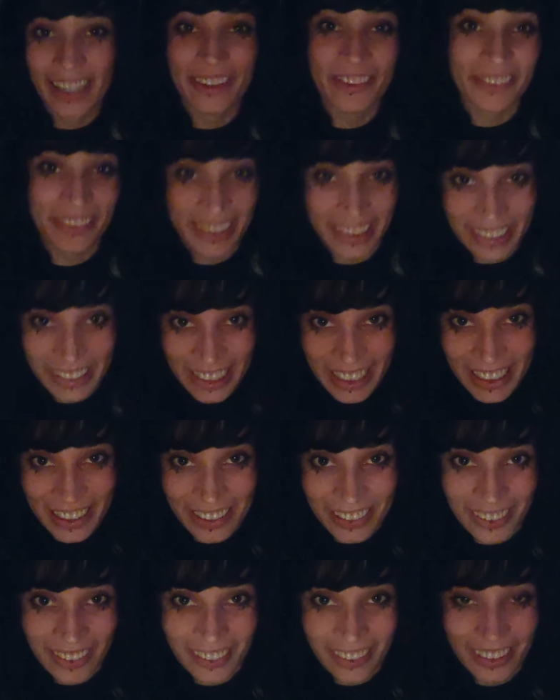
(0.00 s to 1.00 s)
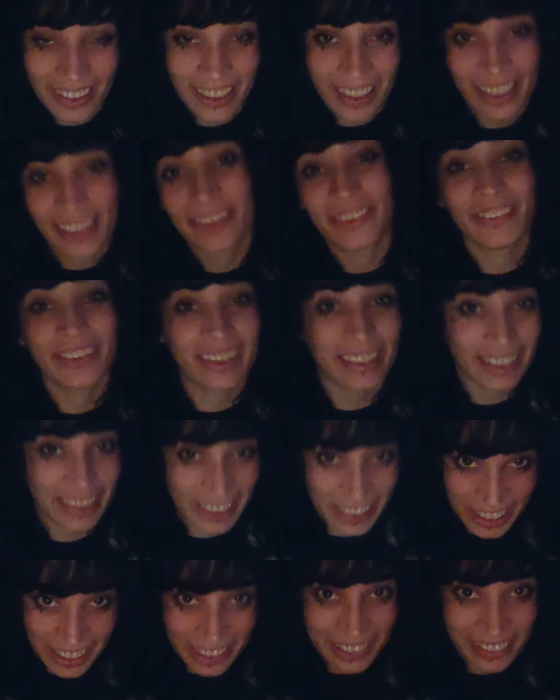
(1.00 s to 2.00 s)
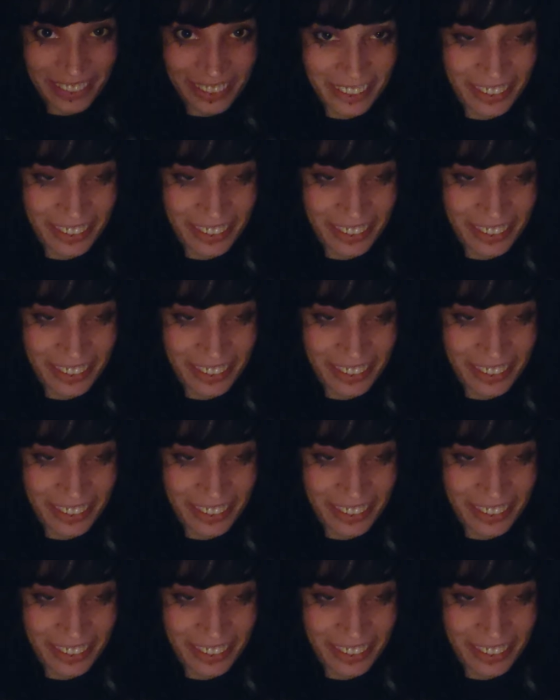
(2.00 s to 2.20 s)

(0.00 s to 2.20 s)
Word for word: I know what they say. I know what they think.